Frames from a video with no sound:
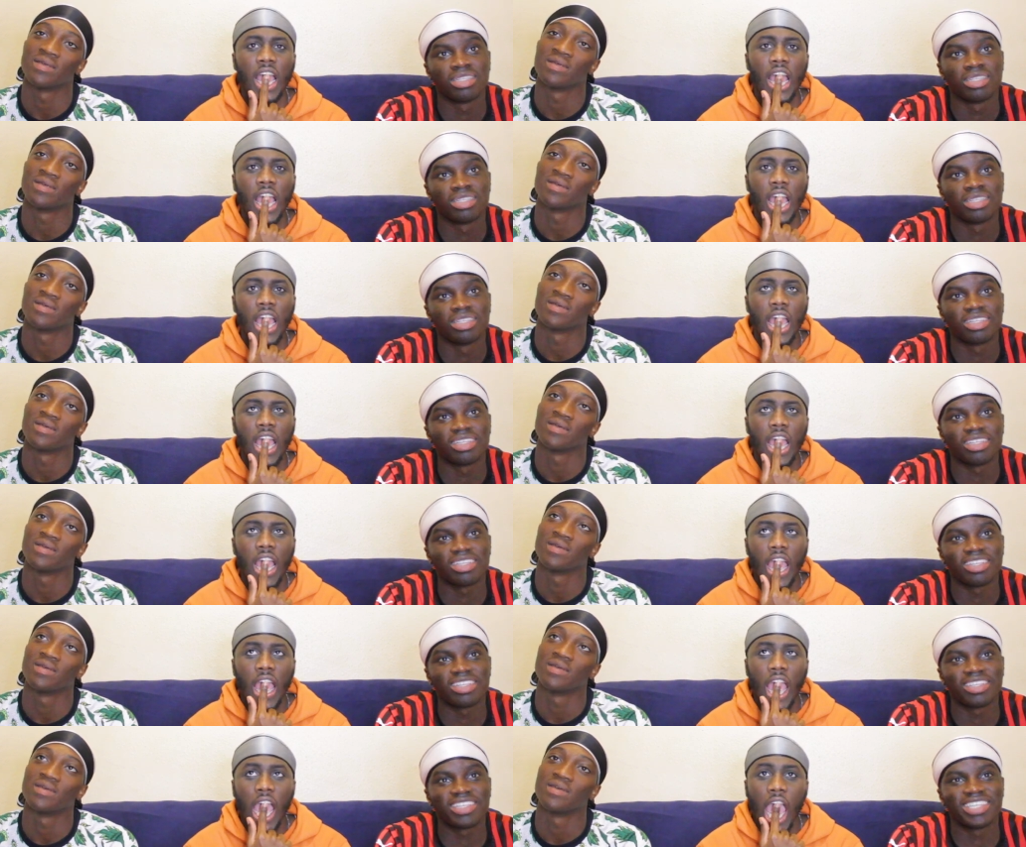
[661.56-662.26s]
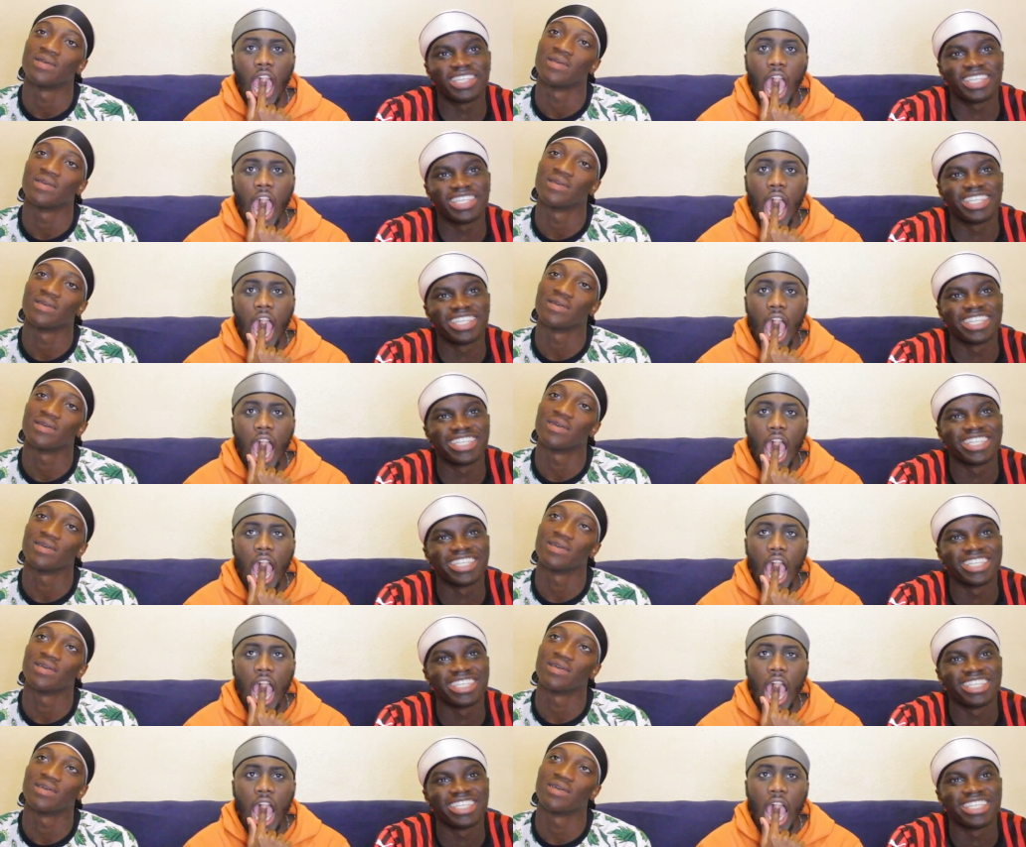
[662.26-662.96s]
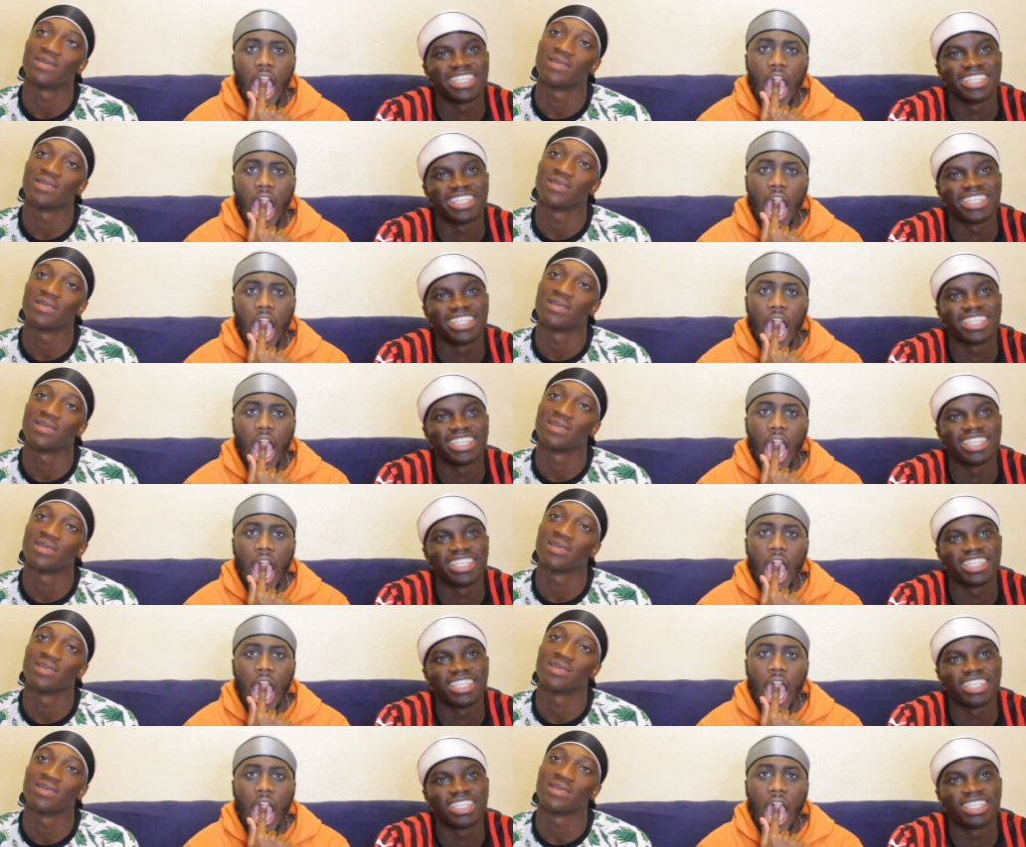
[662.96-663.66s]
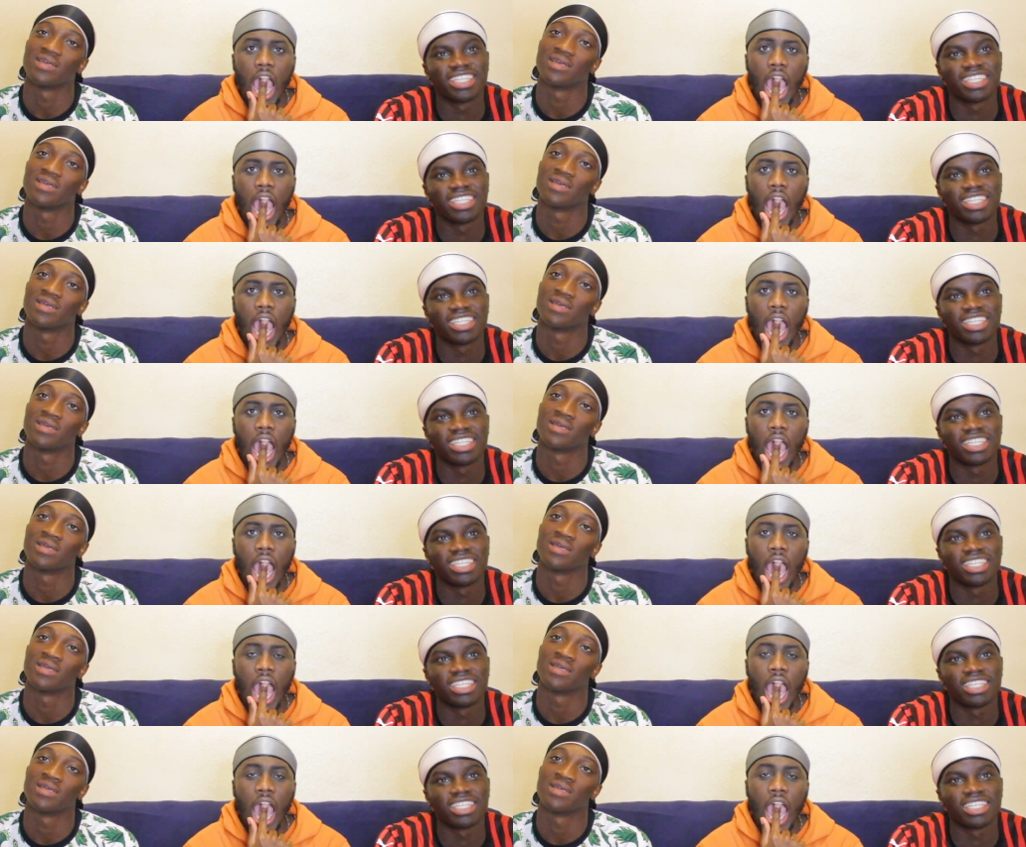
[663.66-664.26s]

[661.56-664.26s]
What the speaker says: (no one is talking)